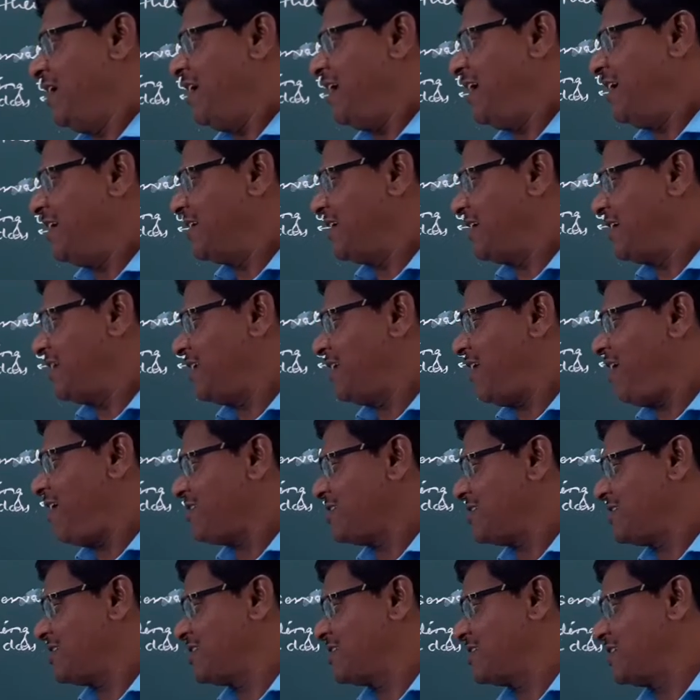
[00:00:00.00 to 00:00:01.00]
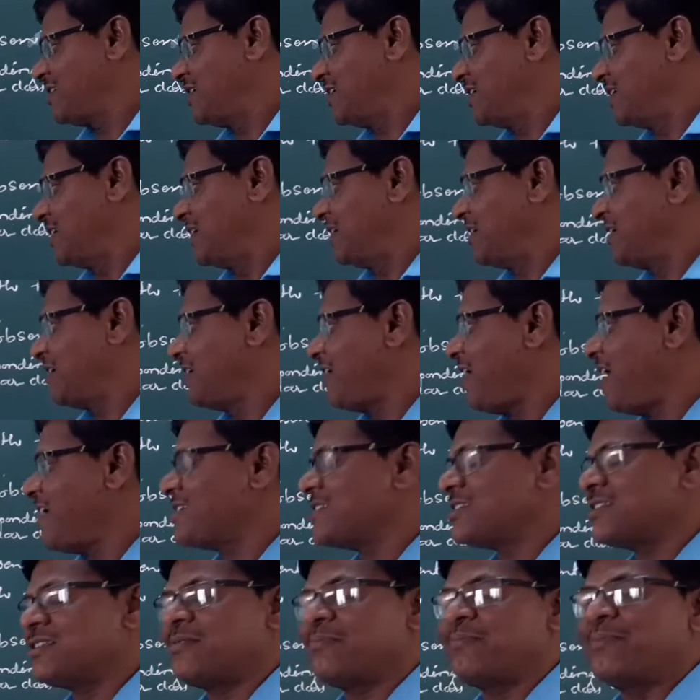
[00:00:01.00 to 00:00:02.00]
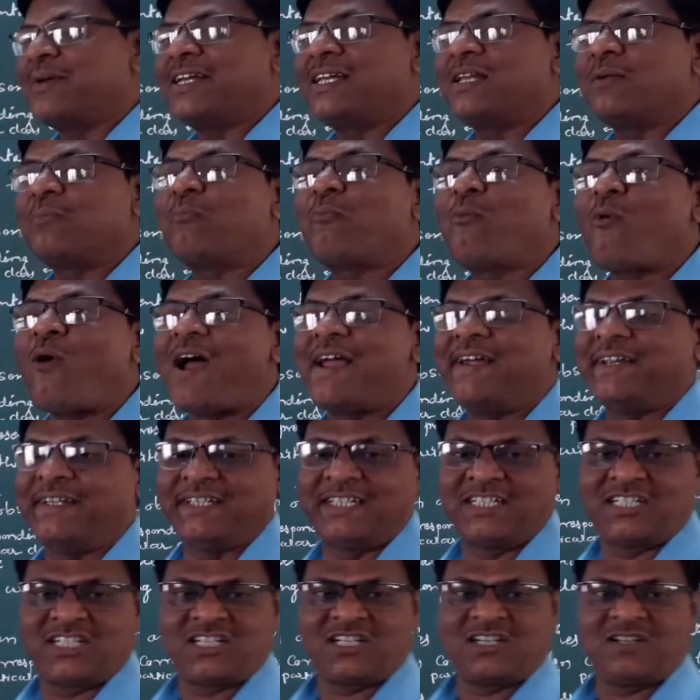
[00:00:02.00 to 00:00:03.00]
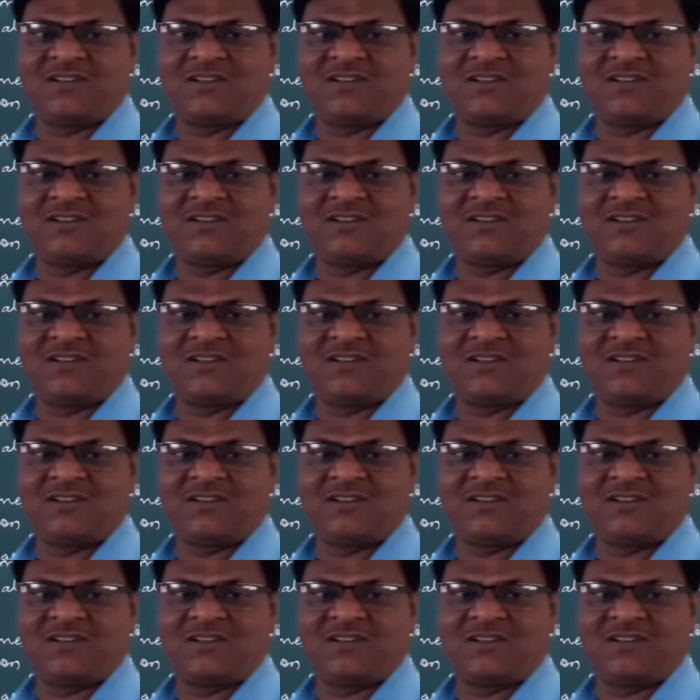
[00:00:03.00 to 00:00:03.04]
And the last class midpoint.